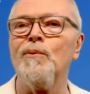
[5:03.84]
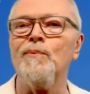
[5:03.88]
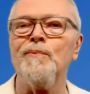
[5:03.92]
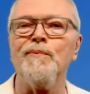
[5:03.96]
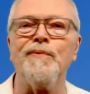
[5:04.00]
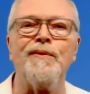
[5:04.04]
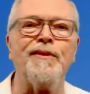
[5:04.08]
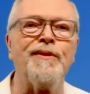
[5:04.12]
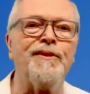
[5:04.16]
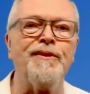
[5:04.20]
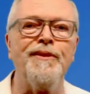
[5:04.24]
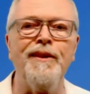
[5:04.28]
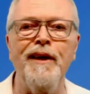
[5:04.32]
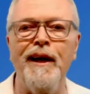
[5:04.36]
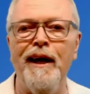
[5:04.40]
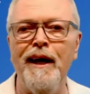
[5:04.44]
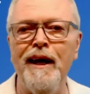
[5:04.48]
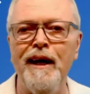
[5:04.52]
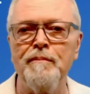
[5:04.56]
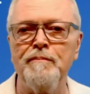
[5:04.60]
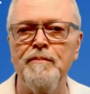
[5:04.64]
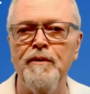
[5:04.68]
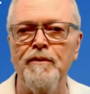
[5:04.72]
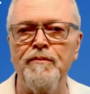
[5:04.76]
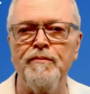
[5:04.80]

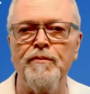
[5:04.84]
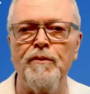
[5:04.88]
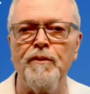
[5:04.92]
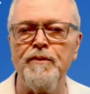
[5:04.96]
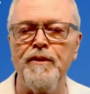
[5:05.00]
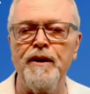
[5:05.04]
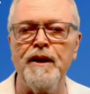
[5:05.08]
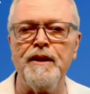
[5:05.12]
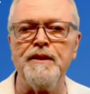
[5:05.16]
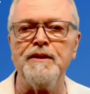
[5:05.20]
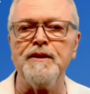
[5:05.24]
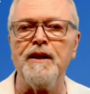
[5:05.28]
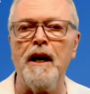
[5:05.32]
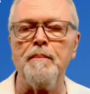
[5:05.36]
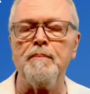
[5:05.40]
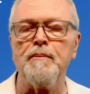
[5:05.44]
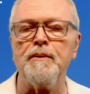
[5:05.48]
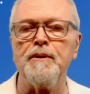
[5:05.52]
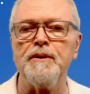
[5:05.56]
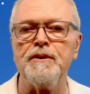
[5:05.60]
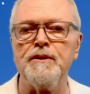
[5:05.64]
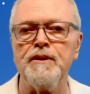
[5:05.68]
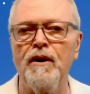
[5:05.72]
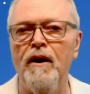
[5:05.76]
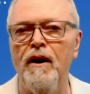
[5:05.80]
think before they type
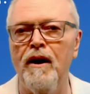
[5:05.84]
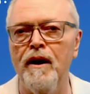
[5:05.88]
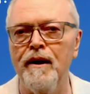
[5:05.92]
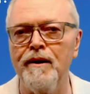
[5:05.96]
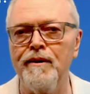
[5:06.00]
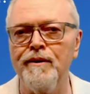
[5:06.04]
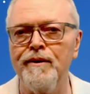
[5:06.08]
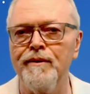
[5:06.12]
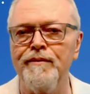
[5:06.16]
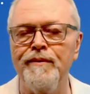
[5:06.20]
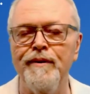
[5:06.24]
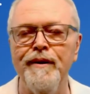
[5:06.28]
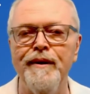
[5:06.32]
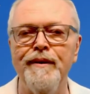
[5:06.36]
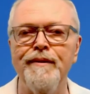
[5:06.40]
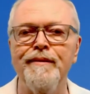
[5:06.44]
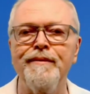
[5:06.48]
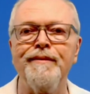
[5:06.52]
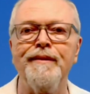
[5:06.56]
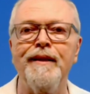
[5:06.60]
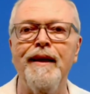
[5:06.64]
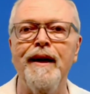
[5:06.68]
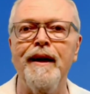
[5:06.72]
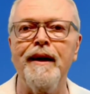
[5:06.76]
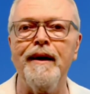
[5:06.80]
or talk, or they
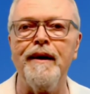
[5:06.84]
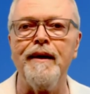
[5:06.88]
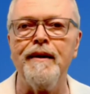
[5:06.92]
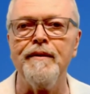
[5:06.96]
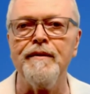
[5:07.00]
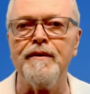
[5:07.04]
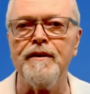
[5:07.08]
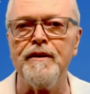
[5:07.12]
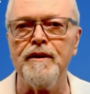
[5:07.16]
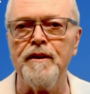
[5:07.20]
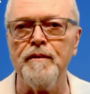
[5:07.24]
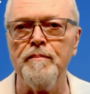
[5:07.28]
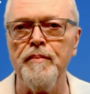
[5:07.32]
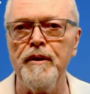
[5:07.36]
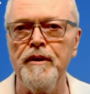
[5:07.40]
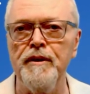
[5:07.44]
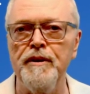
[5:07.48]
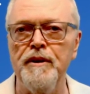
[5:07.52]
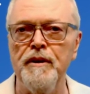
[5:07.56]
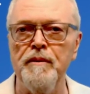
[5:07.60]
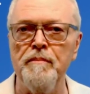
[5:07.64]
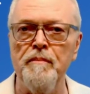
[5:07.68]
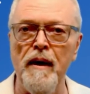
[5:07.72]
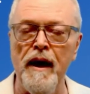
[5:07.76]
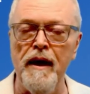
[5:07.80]
think their
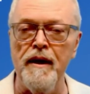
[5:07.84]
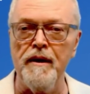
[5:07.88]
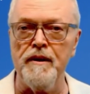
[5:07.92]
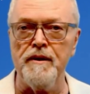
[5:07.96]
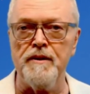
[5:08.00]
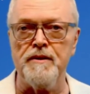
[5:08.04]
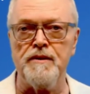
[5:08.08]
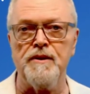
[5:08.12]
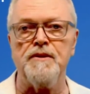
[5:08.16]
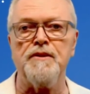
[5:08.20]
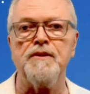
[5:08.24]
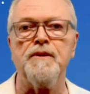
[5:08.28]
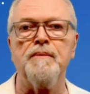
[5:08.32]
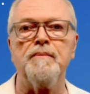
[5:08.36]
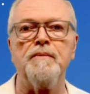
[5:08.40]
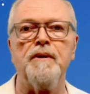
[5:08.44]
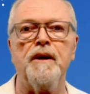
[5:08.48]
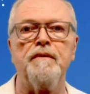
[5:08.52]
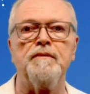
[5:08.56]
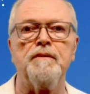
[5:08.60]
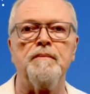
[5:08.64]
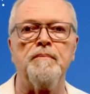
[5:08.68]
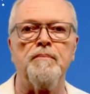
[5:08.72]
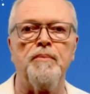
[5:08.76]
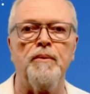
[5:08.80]
opinion matters at some
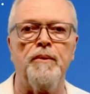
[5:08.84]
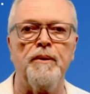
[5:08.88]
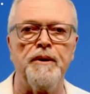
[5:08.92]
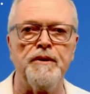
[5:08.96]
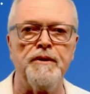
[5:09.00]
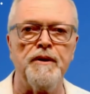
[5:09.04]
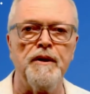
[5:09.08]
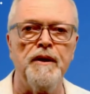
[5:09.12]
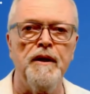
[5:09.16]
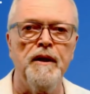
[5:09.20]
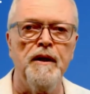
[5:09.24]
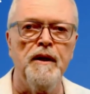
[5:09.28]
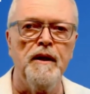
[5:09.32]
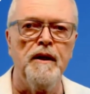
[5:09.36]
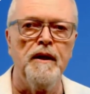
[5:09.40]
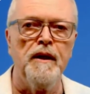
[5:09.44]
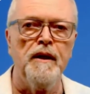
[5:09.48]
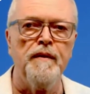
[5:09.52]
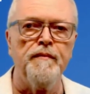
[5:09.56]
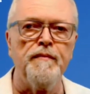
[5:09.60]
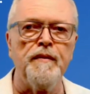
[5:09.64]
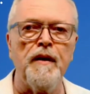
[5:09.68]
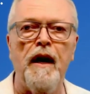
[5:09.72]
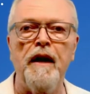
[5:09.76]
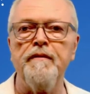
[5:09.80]
given point.
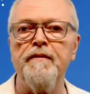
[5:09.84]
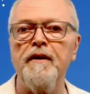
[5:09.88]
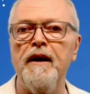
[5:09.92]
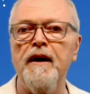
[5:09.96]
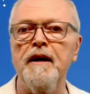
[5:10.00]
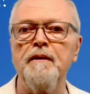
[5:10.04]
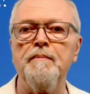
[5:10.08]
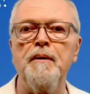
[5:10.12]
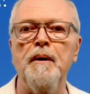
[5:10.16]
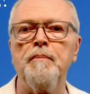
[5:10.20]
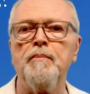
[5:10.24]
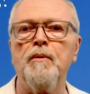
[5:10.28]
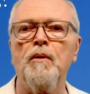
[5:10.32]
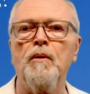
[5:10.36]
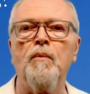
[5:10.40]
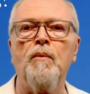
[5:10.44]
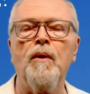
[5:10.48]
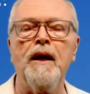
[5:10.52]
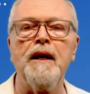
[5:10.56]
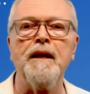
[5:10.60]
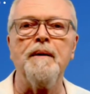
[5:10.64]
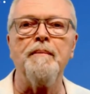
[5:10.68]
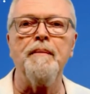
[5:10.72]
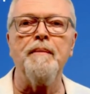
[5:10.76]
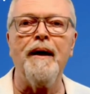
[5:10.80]
I've had people
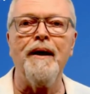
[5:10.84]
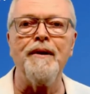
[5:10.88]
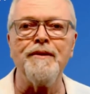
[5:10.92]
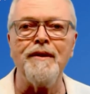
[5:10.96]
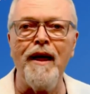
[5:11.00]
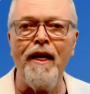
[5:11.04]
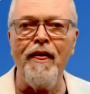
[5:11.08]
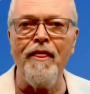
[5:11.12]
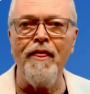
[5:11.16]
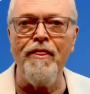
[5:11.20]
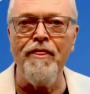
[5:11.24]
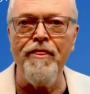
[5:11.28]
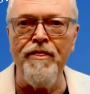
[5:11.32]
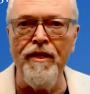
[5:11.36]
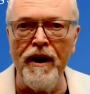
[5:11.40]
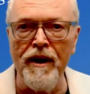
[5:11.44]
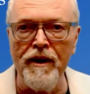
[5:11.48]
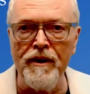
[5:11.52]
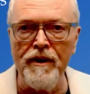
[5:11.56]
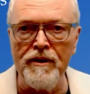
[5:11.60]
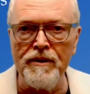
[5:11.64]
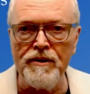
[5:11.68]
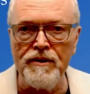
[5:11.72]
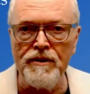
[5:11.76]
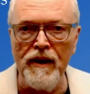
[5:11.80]
whine about
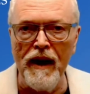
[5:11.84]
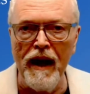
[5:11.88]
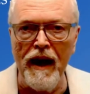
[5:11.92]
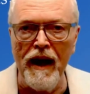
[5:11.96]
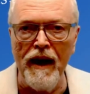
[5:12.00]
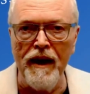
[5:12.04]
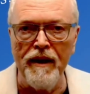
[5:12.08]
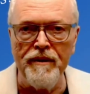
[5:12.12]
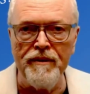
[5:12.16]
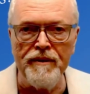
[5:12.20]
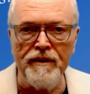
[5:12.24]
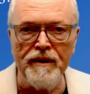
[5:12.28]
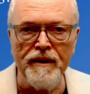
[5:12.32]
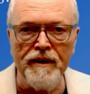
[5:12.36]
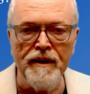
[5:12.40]
their sound,